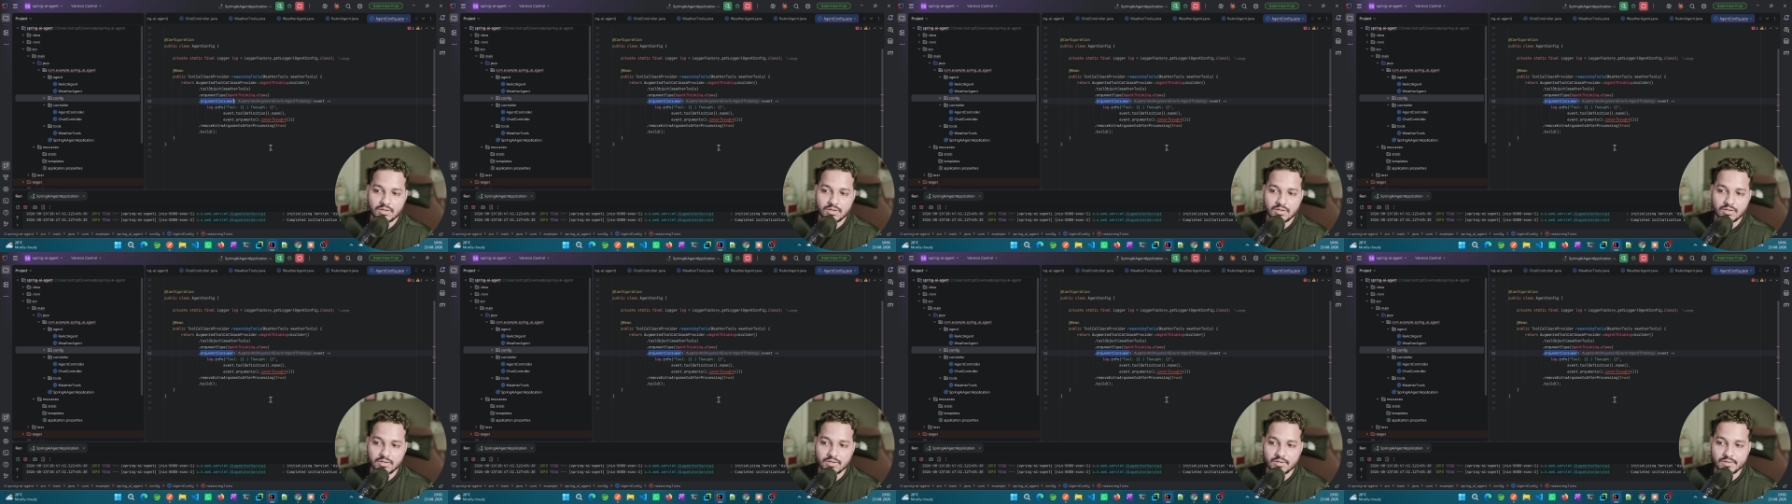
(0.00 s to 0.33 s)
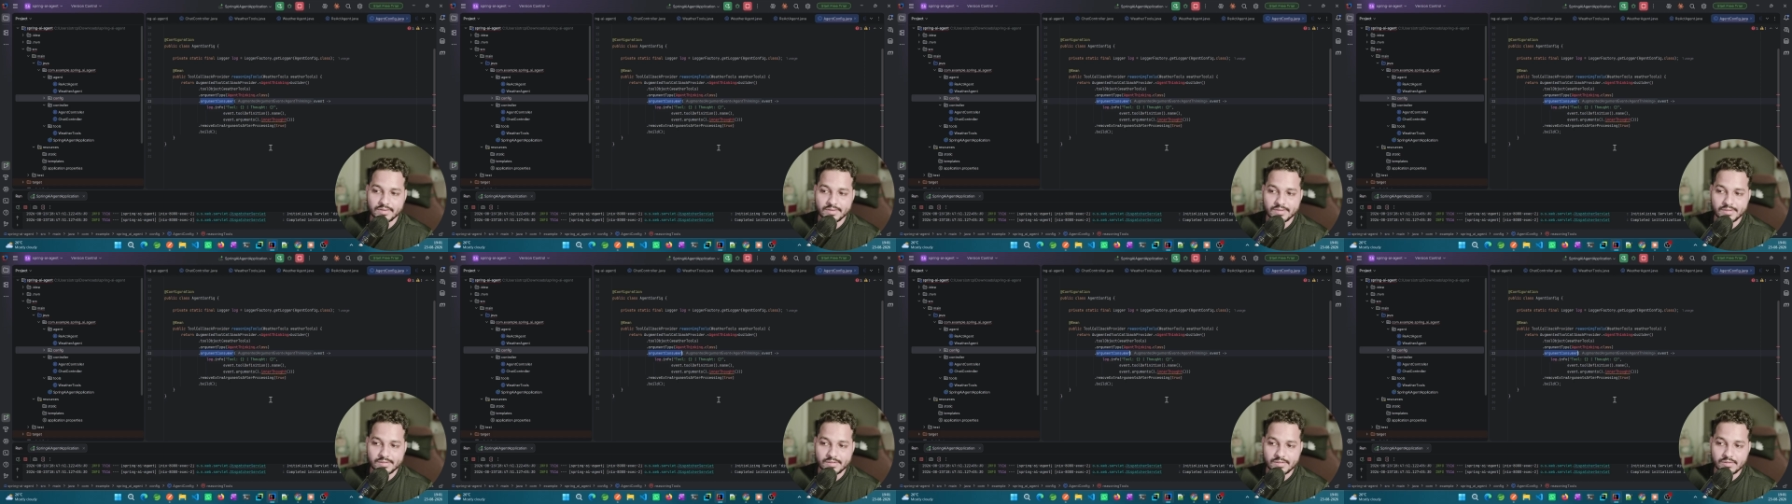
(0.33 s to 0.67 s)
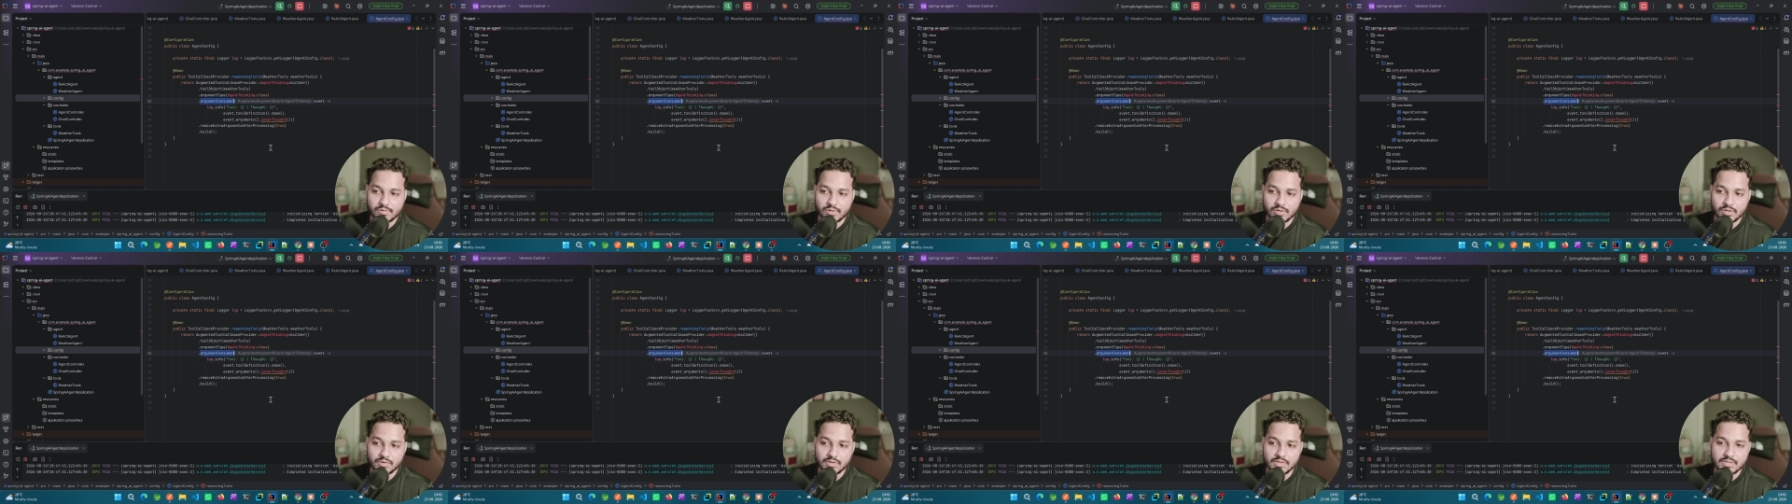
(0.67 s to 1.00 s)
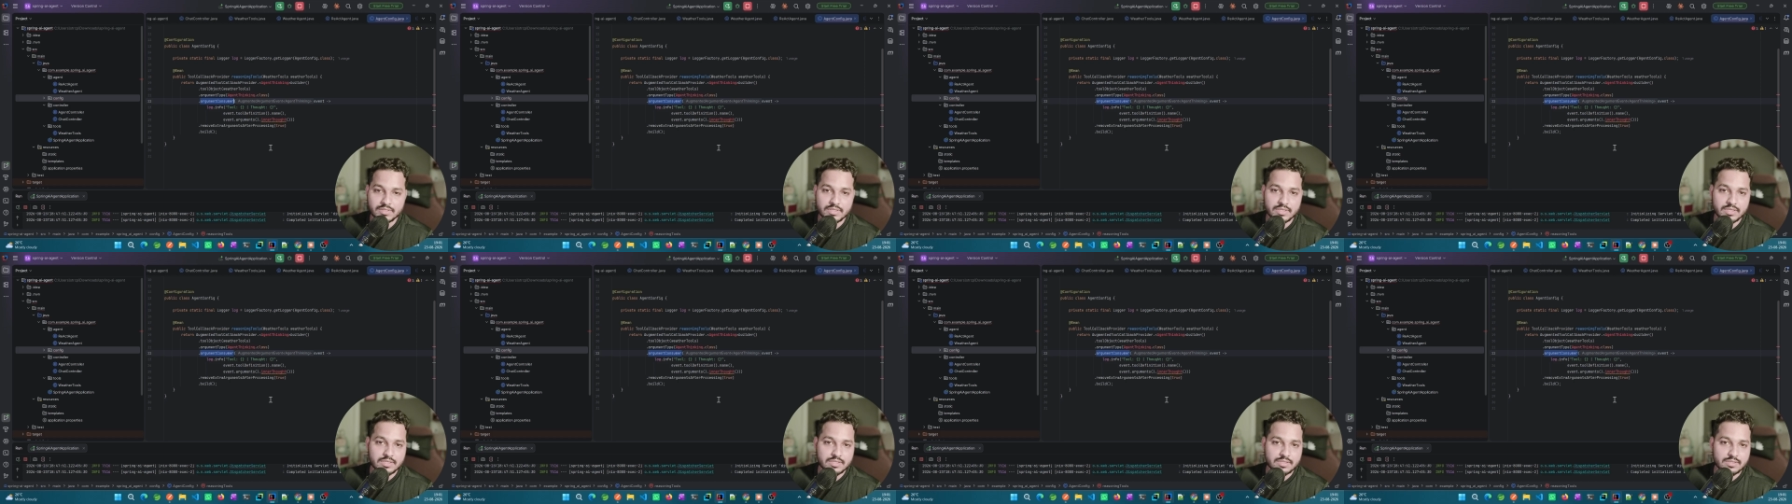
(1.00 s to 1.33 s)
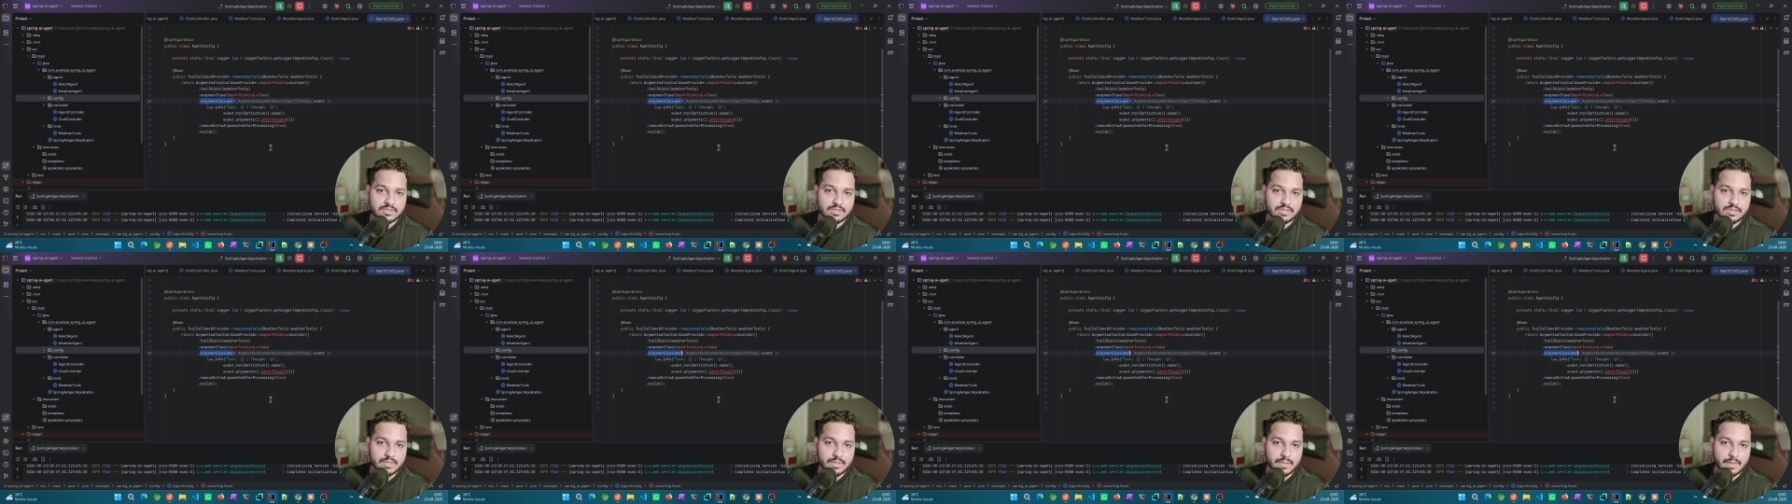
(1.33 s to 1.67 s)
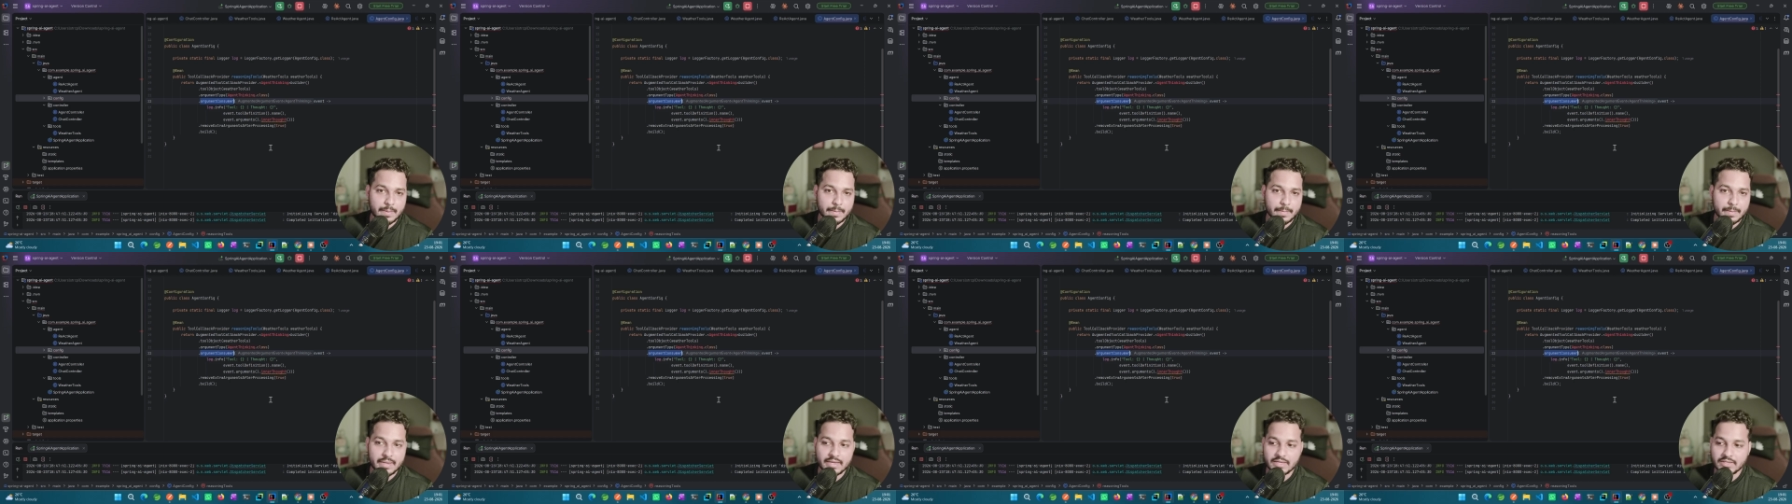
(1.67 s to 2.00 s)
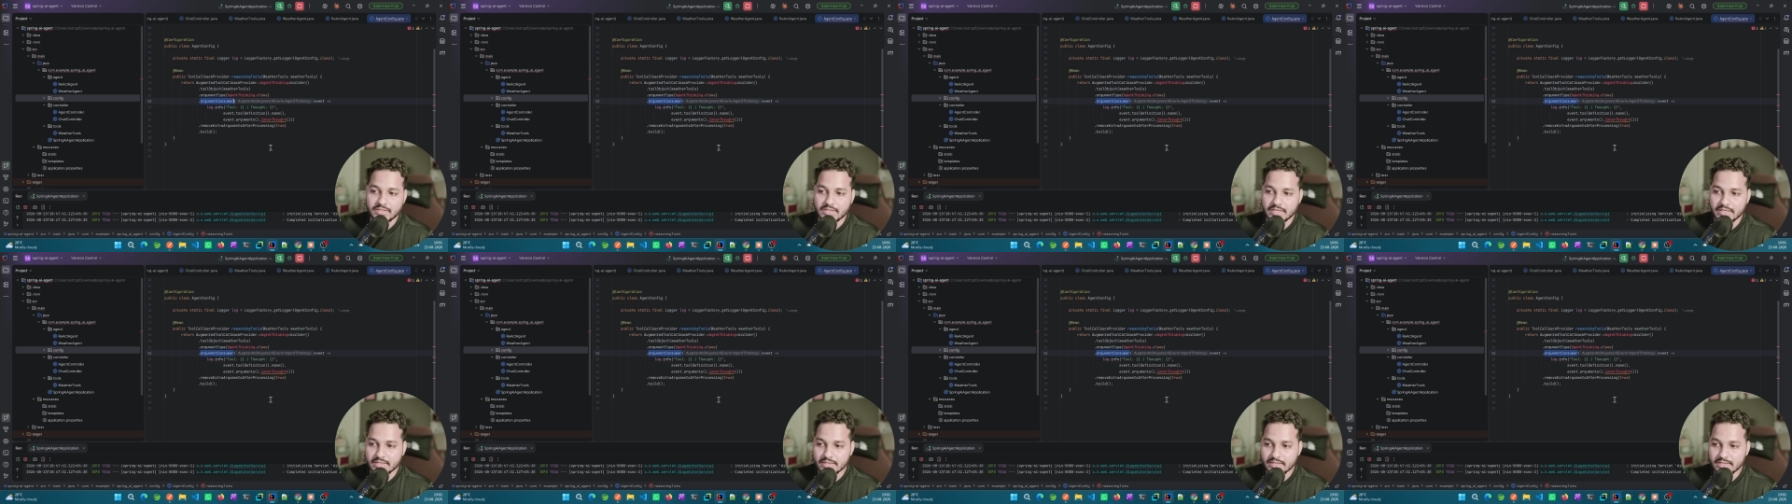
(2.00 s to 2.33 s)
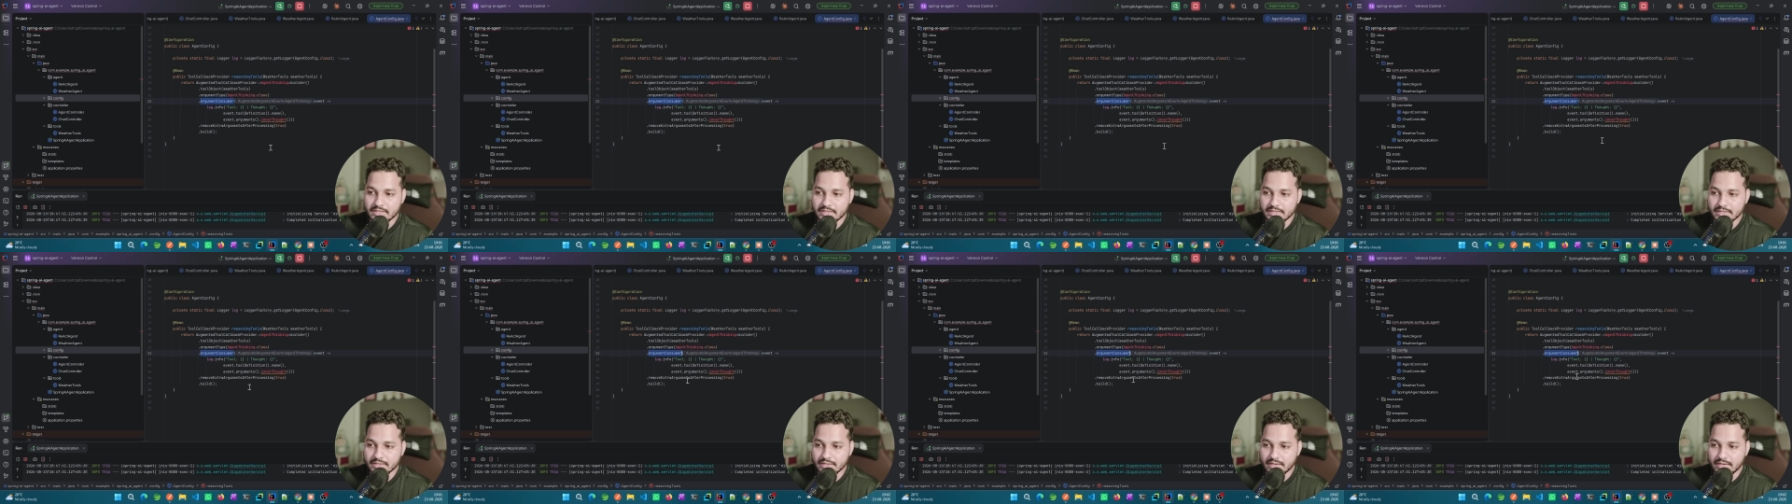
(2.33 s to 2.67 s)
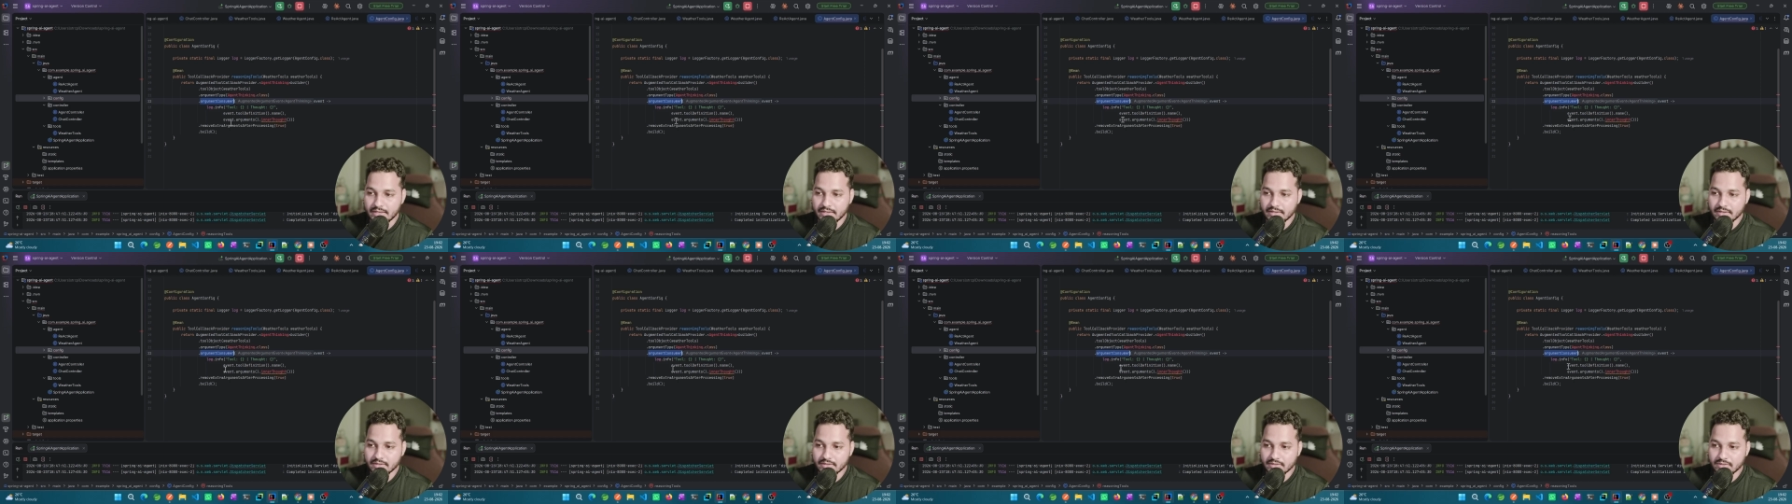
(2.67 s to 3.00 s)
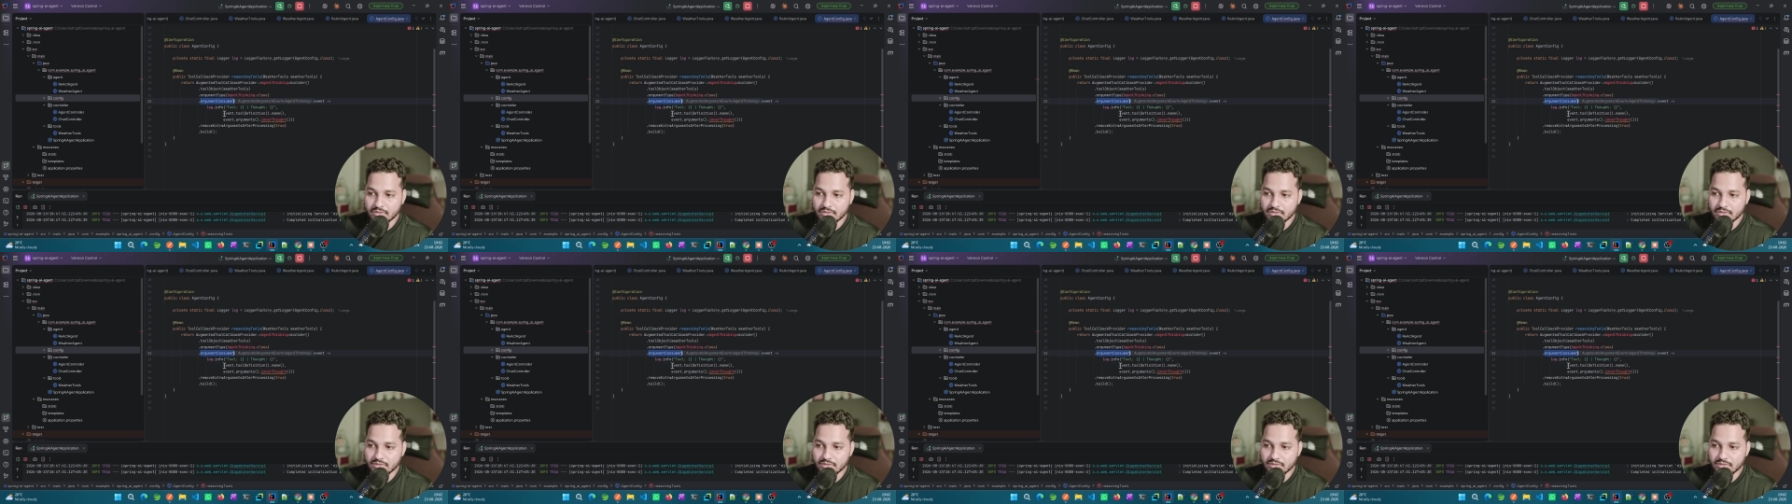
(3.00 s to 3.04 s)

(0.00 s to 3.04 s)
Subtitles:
what do I say is agent, right?